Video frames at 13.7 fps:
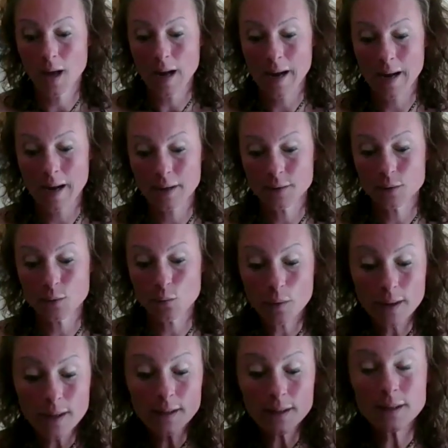And
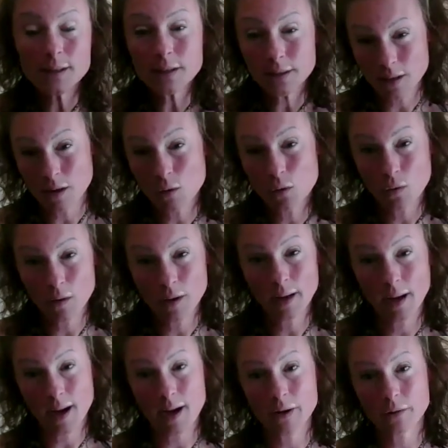we need to start calling
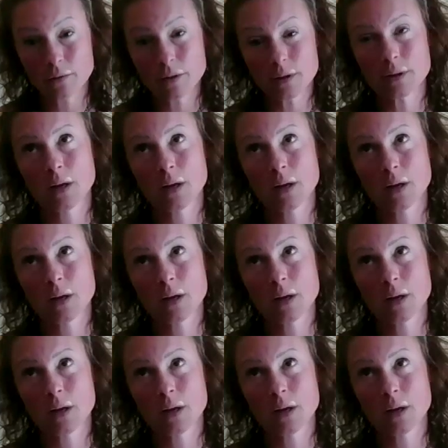it out